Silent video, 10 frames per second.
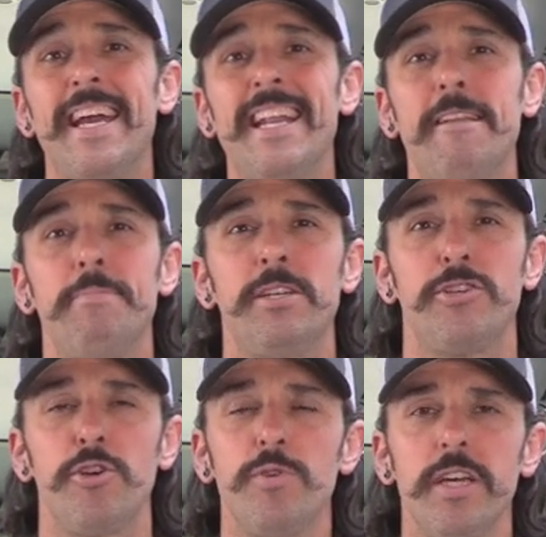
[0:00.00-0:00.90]
It had been
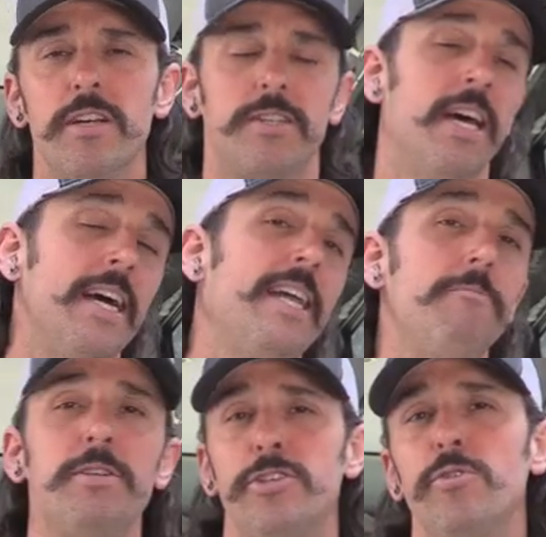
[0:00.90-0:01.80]
2 years. It
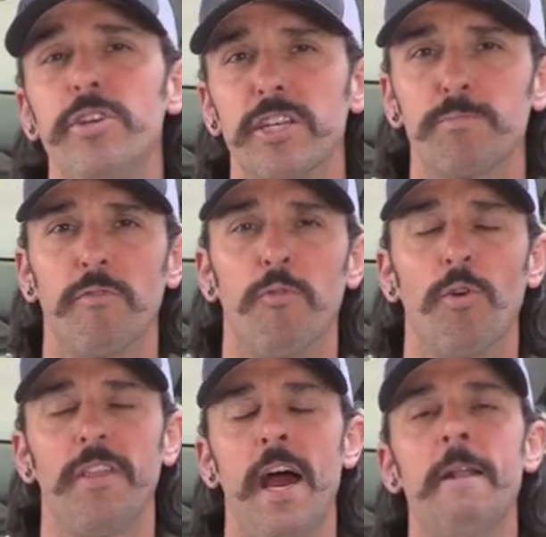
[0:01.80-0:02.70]
had been 2 years
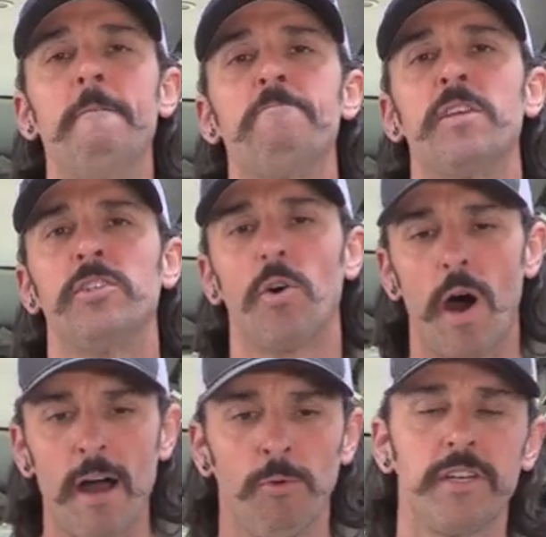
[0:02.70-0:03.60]
before that. So
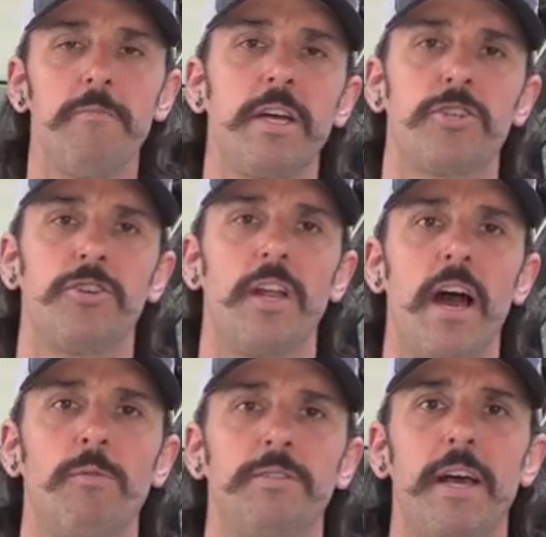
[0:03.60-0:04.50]
I wanted to make sure that
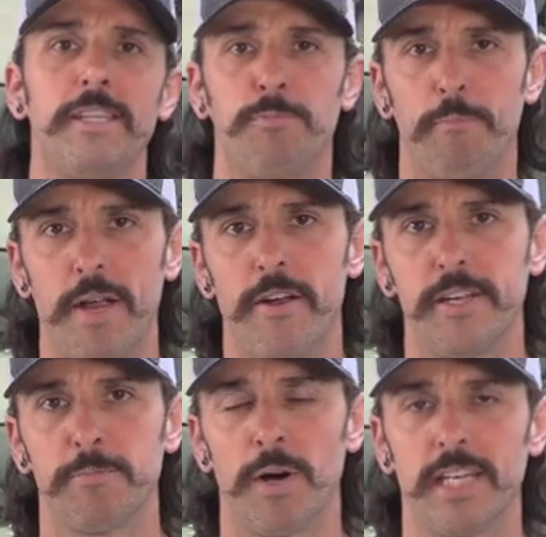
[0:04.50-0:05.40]
I was as
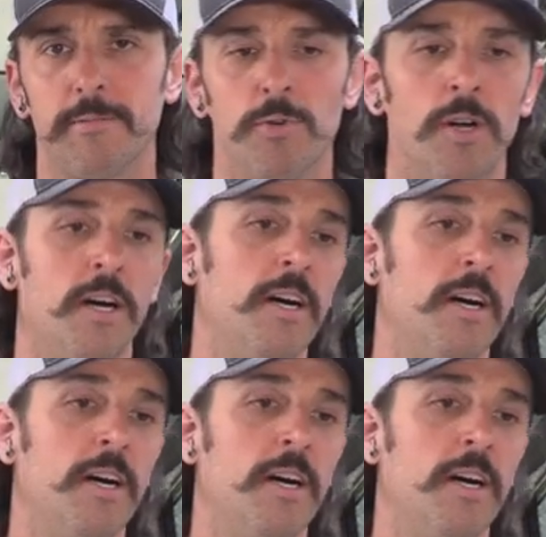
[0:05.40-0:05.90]
prepared as possible.